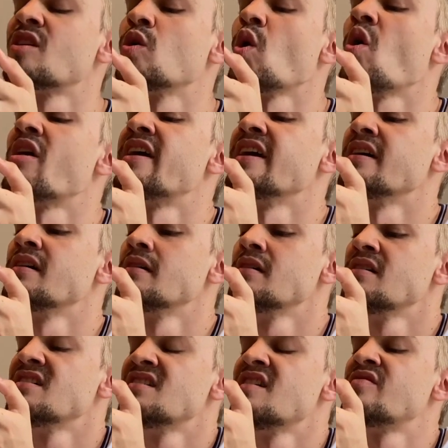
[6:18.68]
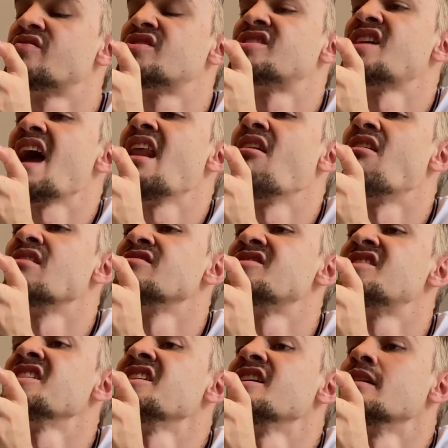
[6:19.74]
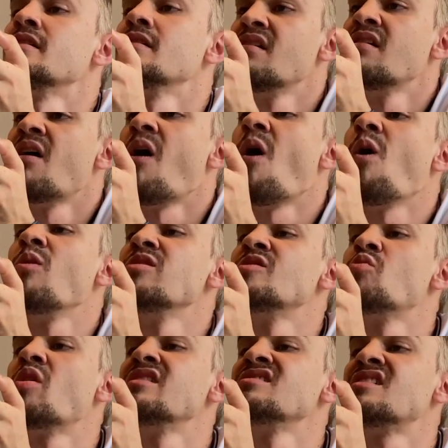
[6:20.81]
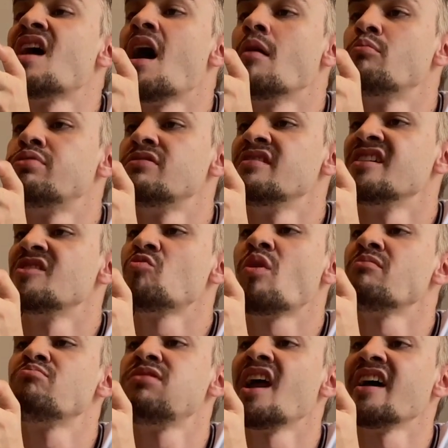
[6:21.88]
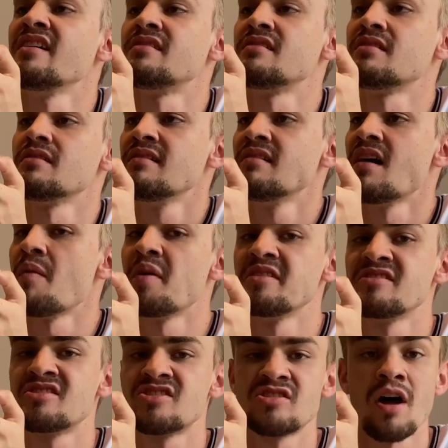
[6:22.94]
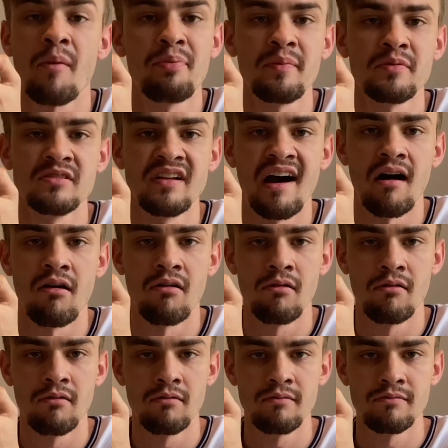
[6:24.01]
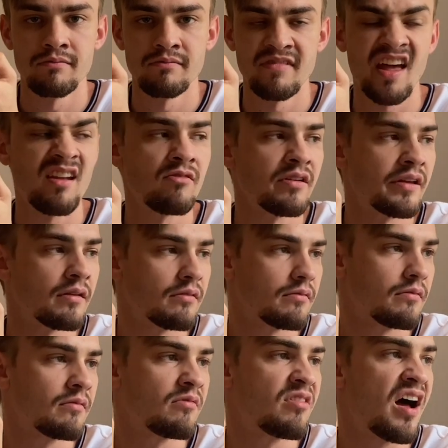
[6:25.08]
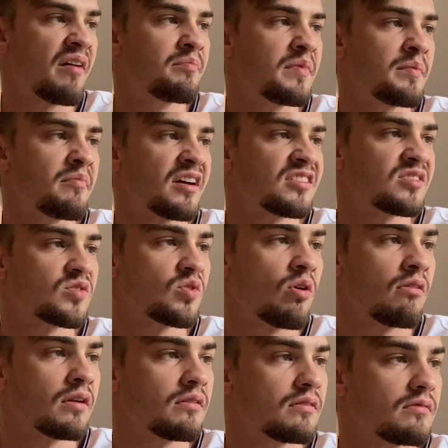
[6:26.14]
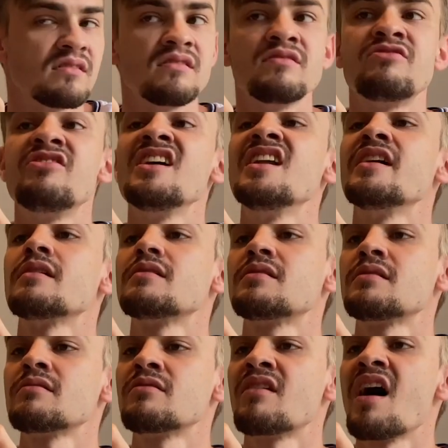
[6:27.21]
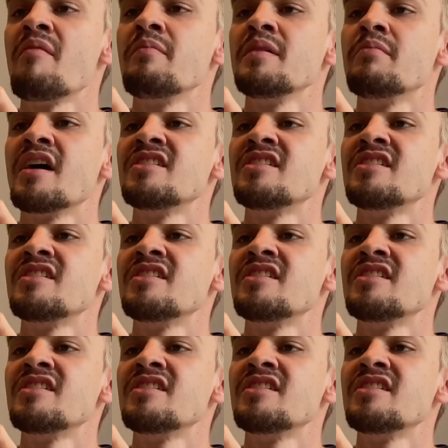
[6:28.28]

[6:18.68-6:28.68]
glory of Ceylon tea. All in one cup, in one place. I'm unstoppable now. Henry, grab me my sword. Felix, grab me my